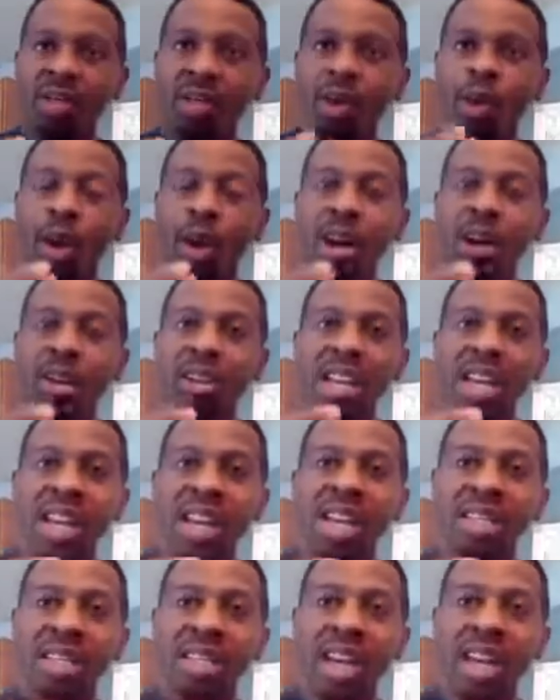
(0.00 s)
the water on the
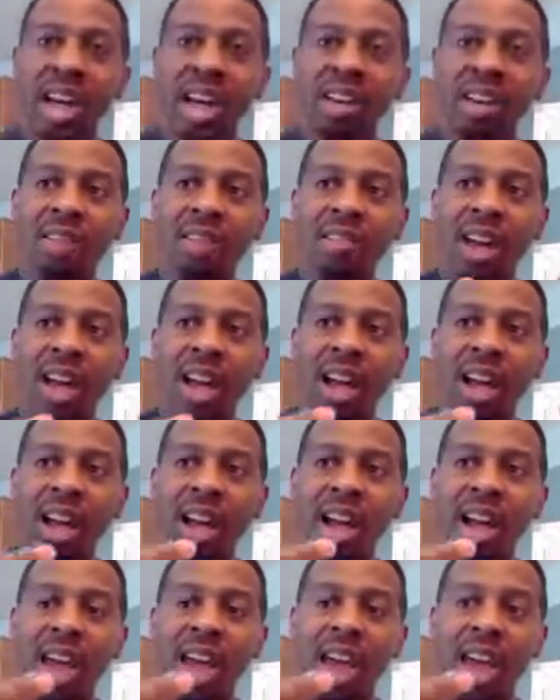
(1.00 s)
inside of
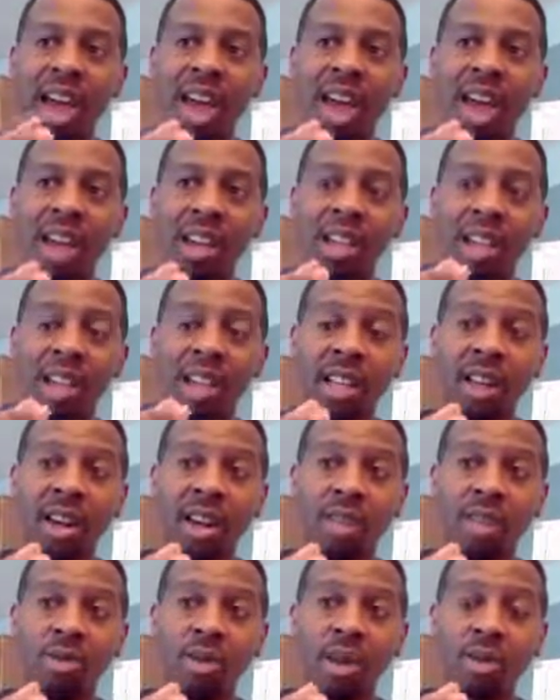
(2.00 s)
that egg, that
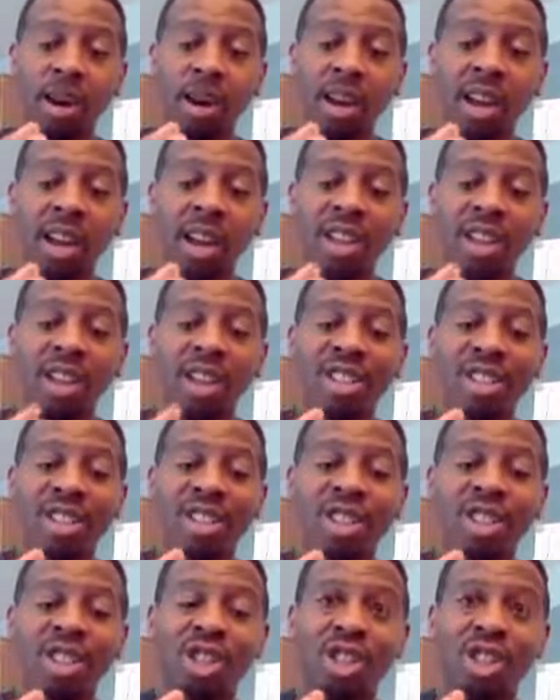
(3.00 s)
large rubber egg,
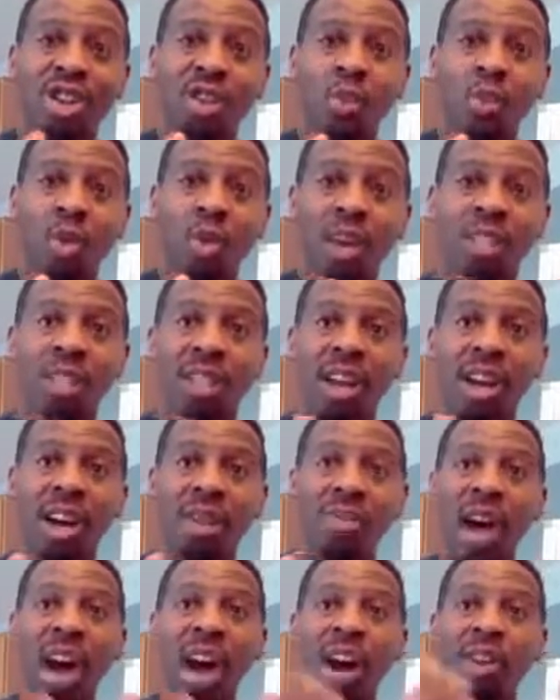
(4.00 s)
should want to
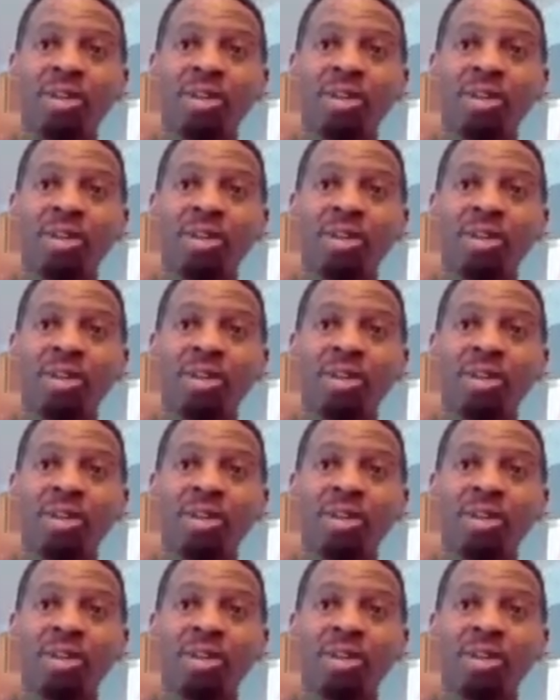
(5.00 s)
come